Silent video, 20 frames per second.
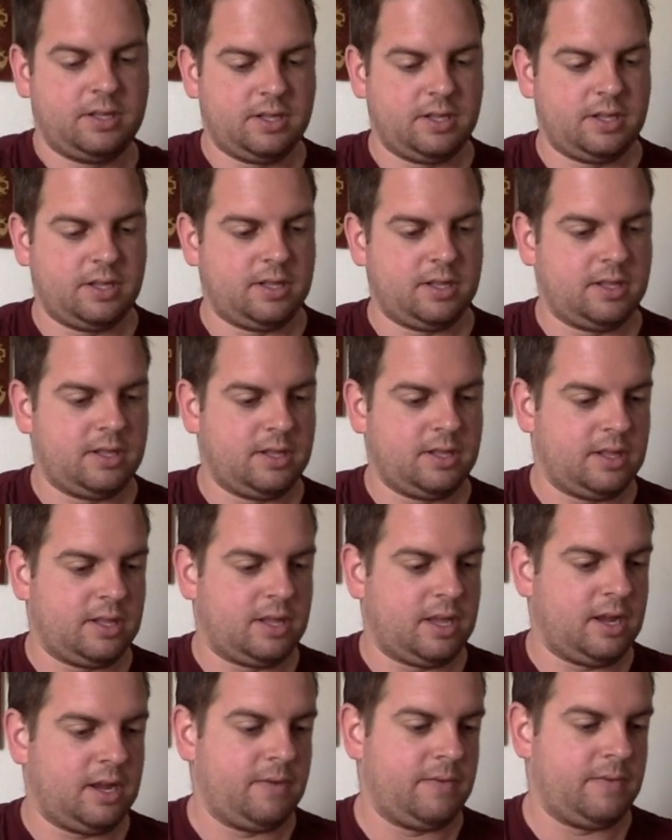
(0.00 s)
there
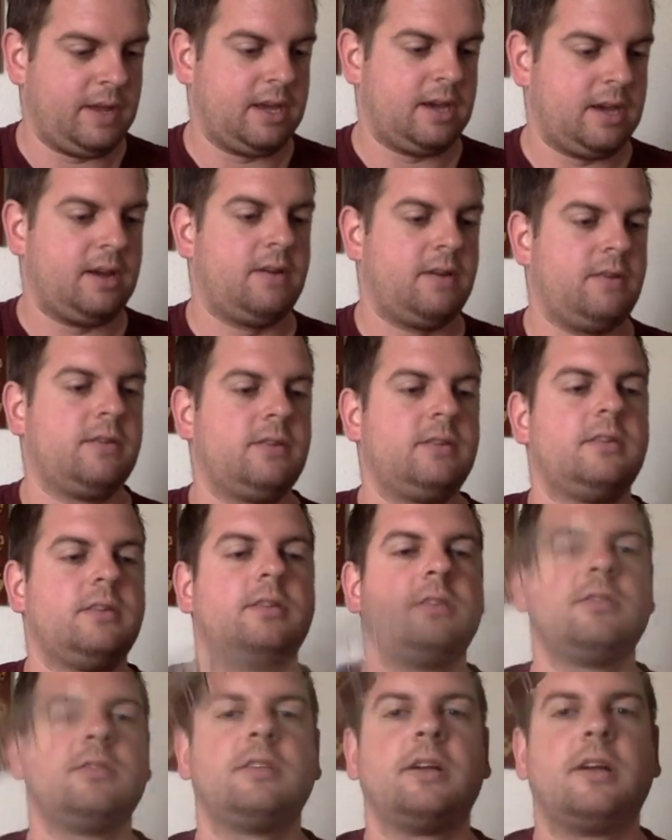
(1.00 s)
we go.
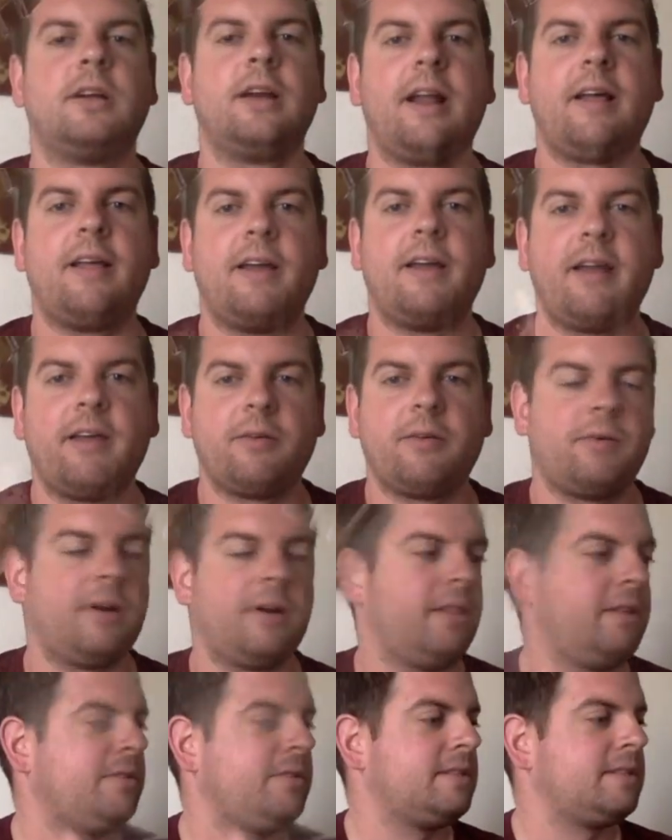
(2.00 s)
So another one
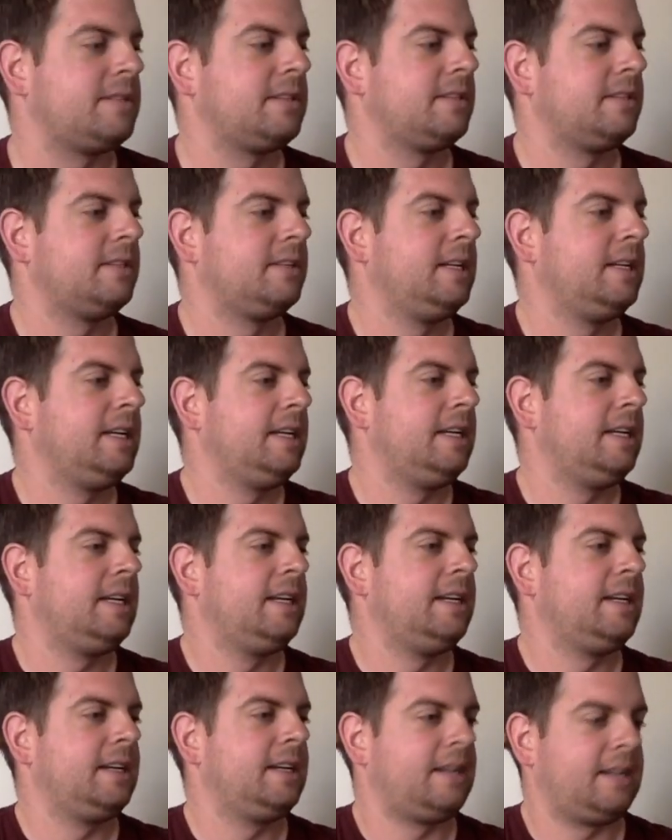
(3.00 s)
of those
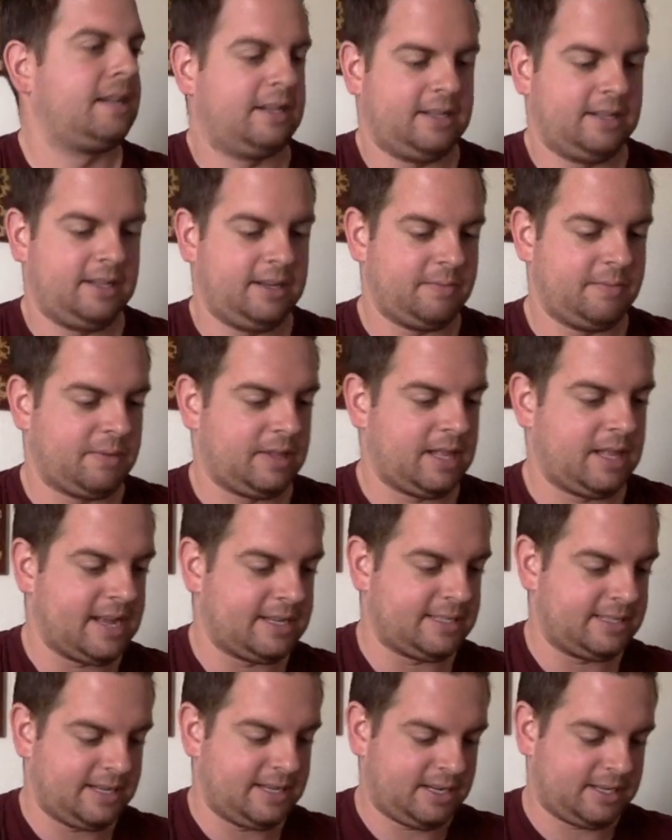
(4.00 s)
clear
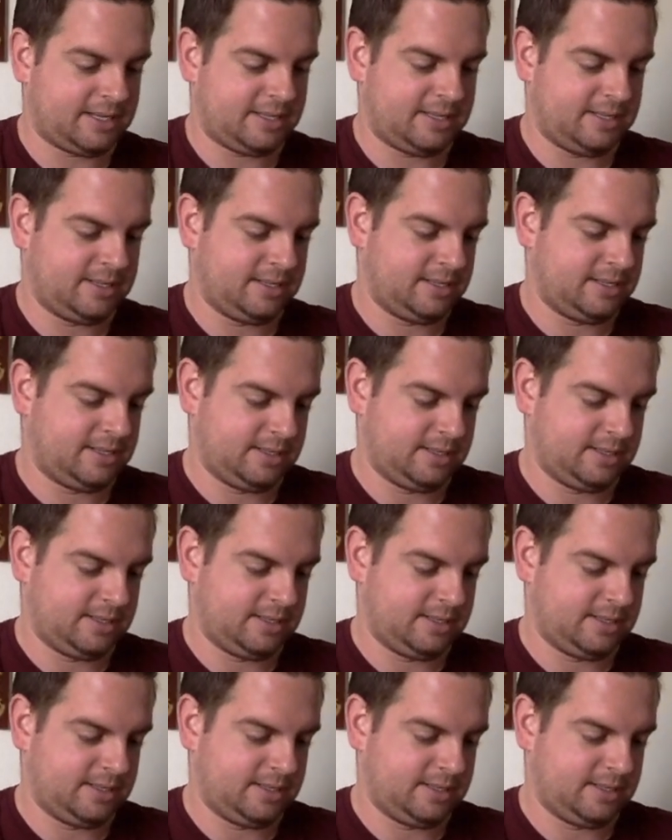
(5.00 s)
plastics.